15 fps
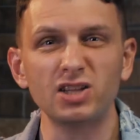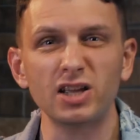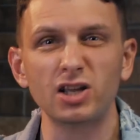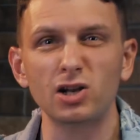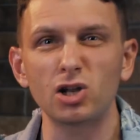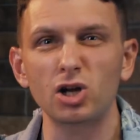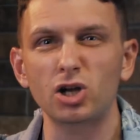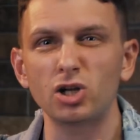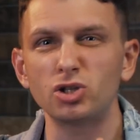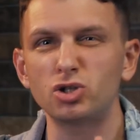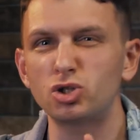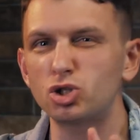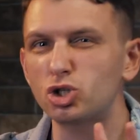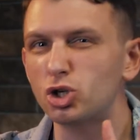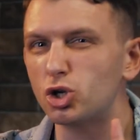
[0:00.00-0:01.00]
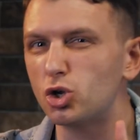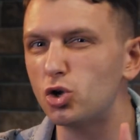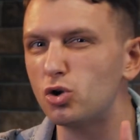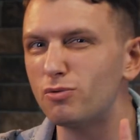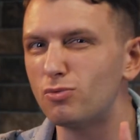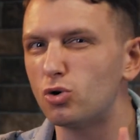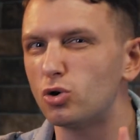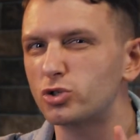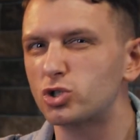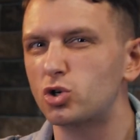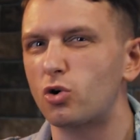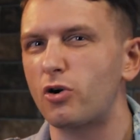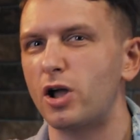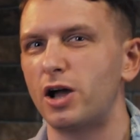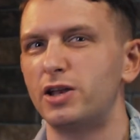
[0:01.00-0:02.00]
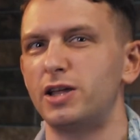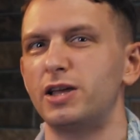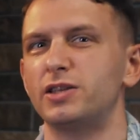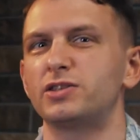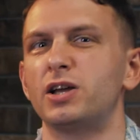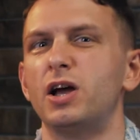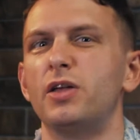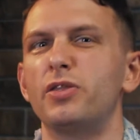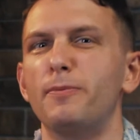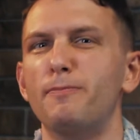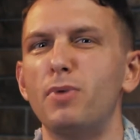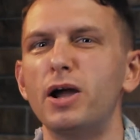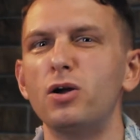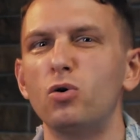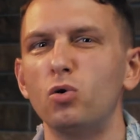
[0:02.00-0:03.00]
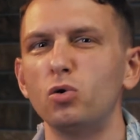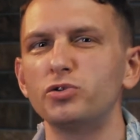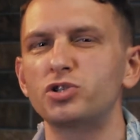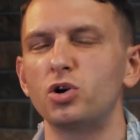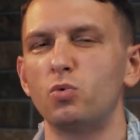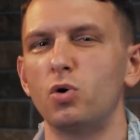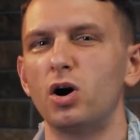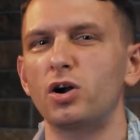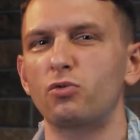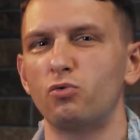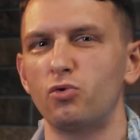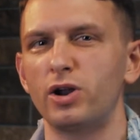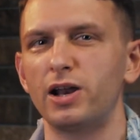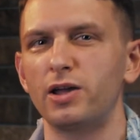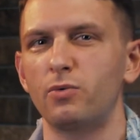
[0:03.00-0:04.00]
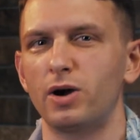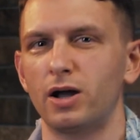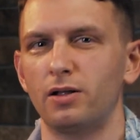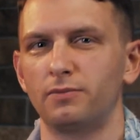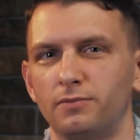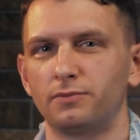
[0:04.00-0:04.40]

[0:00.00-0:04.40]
take a look at two more story ideas that might also work really well.